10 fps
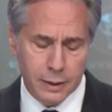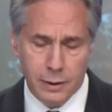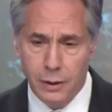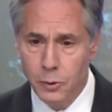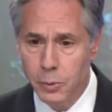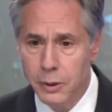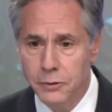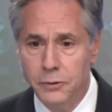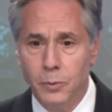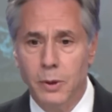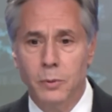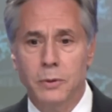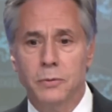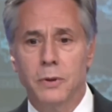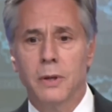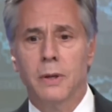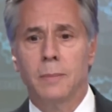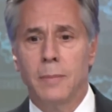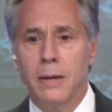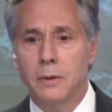other places where we've
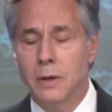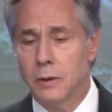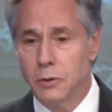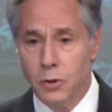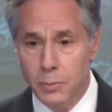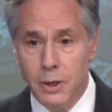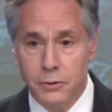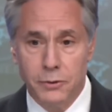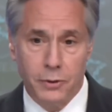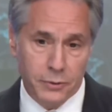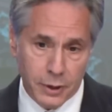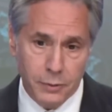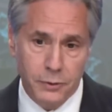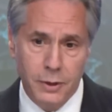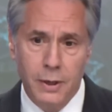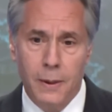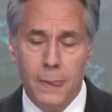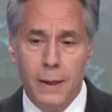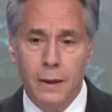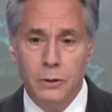made determinations ourselves,
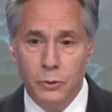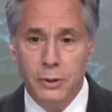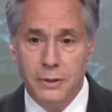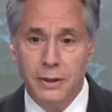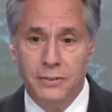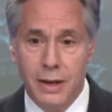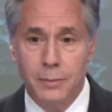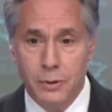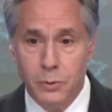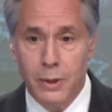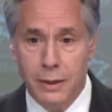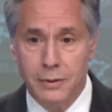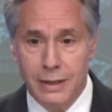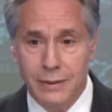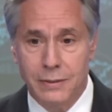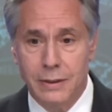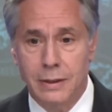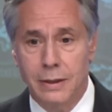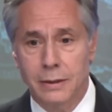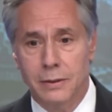usually it takes time to do that to get
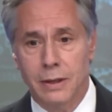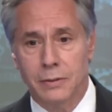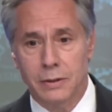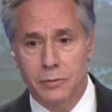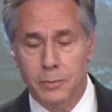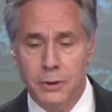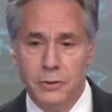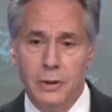the information.